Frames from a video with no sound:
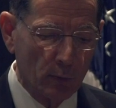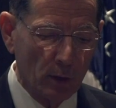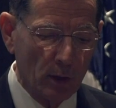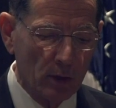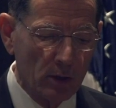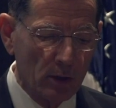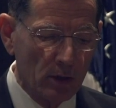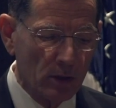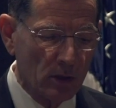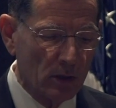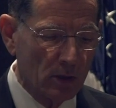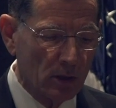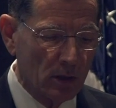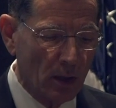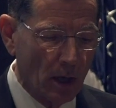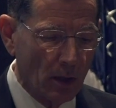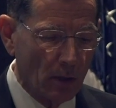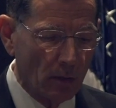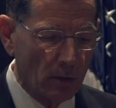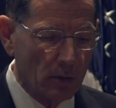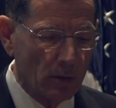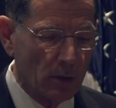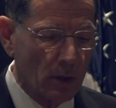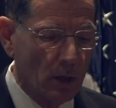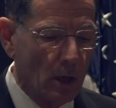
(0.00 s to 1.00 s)
and bridges and
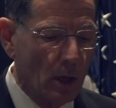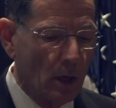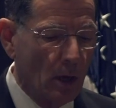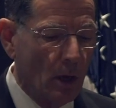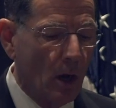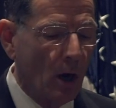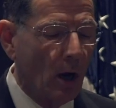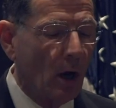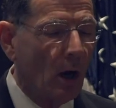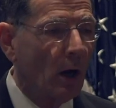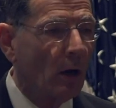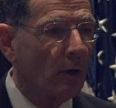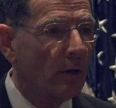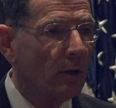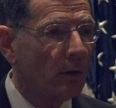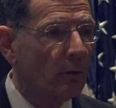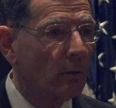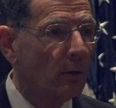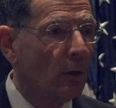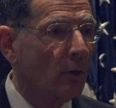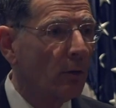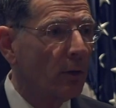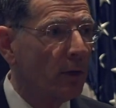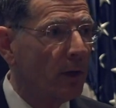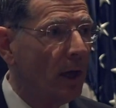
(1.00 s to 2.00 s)
tunnels are the
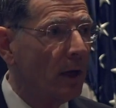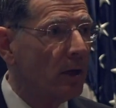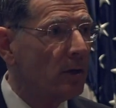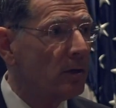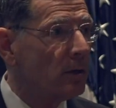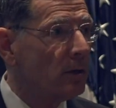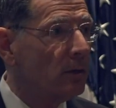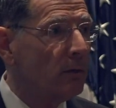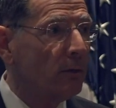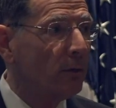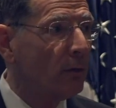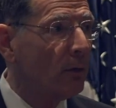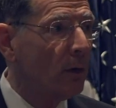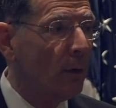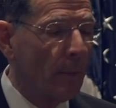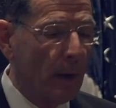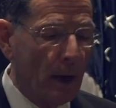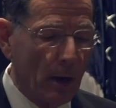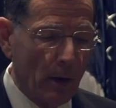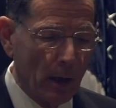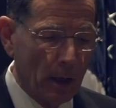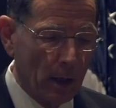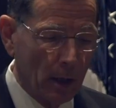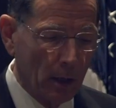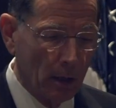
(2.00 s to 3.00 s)
growth engine for
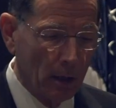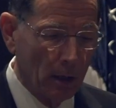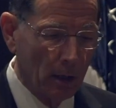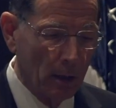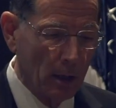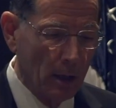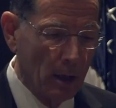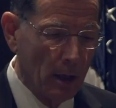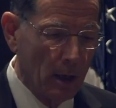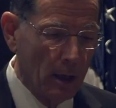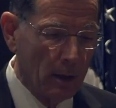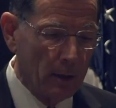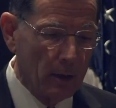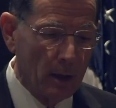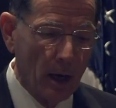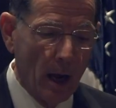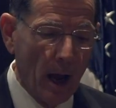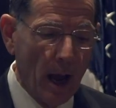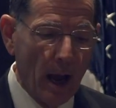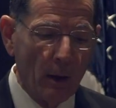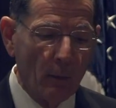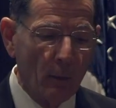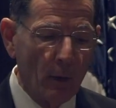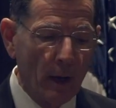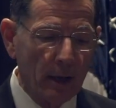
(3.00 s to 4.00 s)
America. The
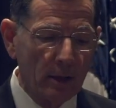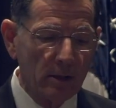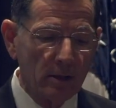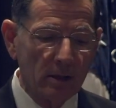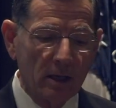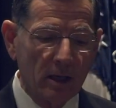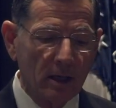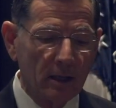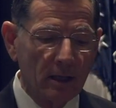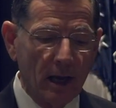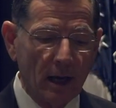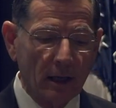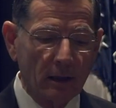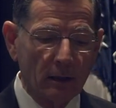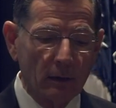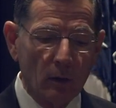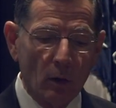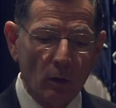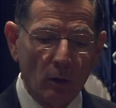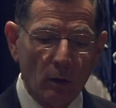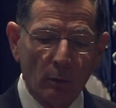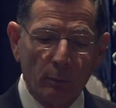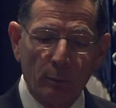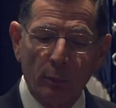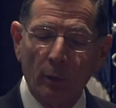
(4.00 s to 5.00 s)
highways connect
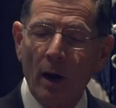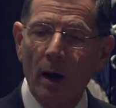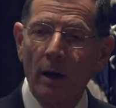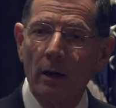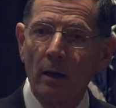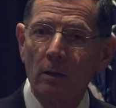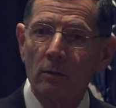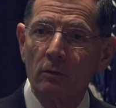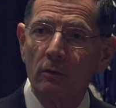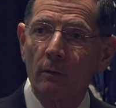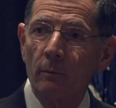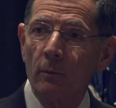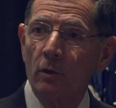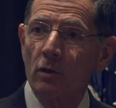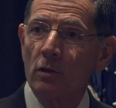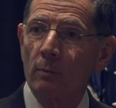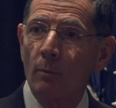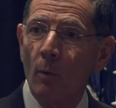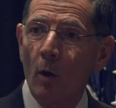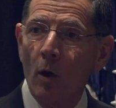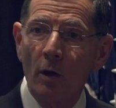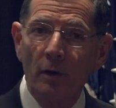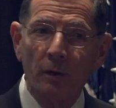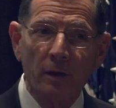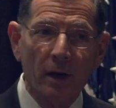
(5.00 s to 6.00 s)
local products from the
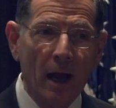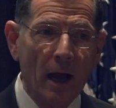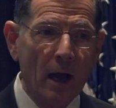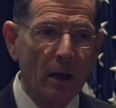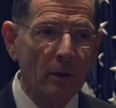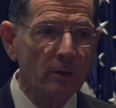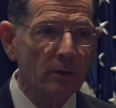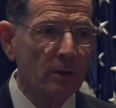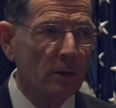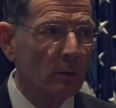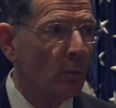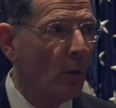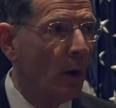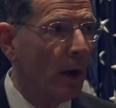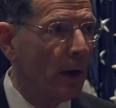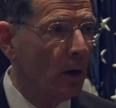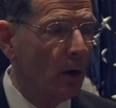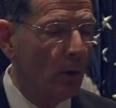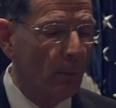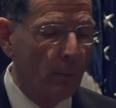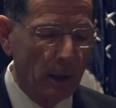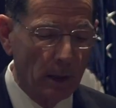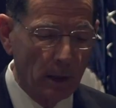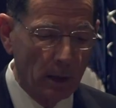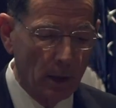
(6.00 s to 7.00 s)
small towns in
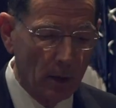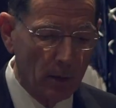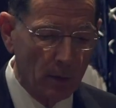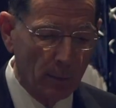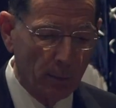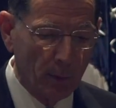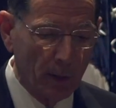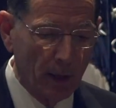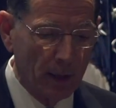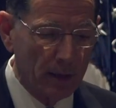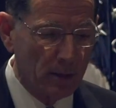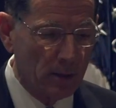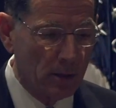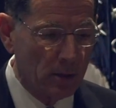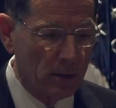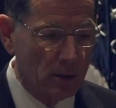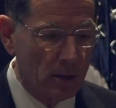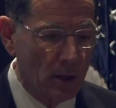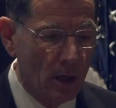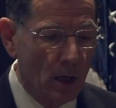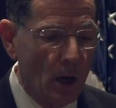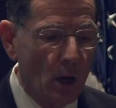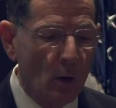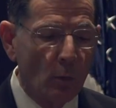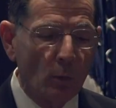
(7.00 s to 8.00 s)
Wyoming and other
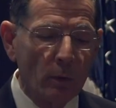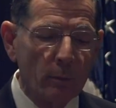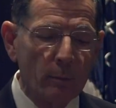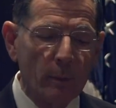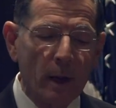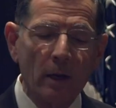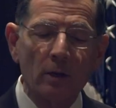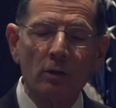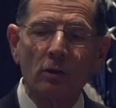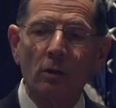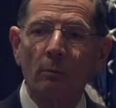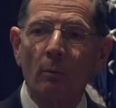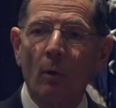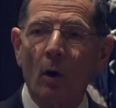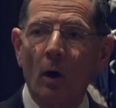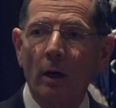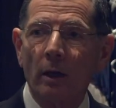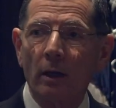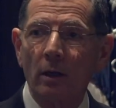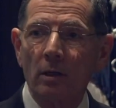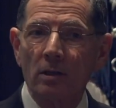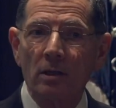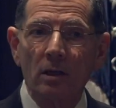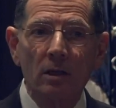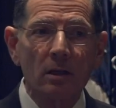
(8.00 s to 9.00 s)
places with major
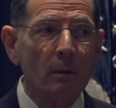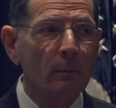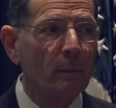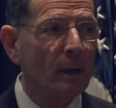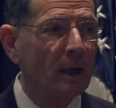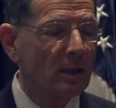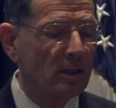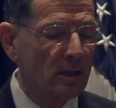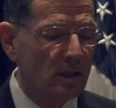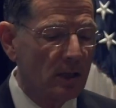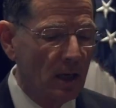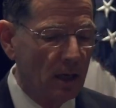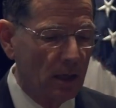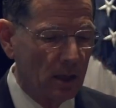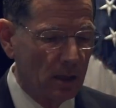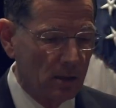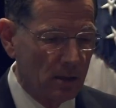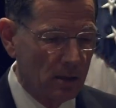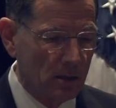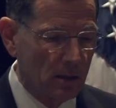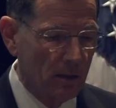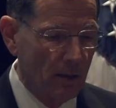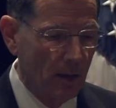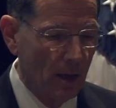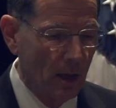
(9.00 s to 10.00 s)
markets in the big
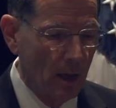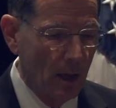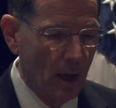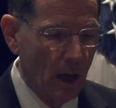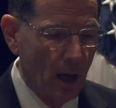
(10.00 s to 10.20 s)
cities.